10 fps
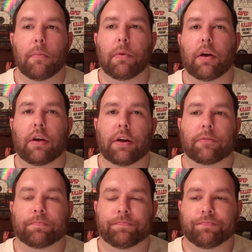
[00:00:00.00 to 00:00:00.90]
But
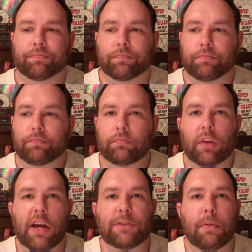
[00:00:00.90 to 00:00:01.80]

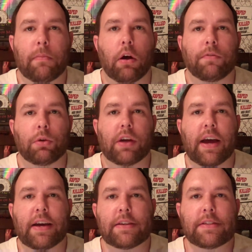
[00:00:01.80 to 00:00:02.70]
that's been my review,
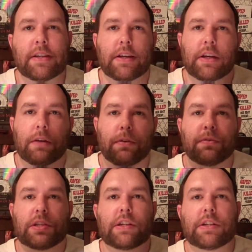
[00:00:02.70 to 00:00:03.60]
guys. If you've
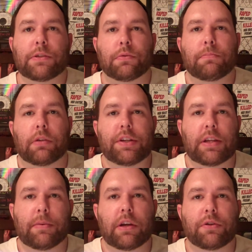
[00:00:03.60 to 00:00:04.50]
seen this one, please
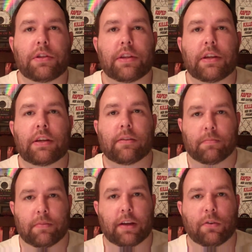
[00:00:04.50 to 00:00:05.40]
let me know what you think.
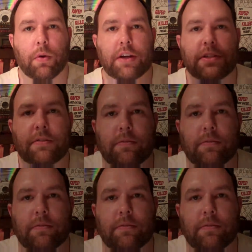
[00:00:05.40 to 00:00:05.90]
Thanks for watching.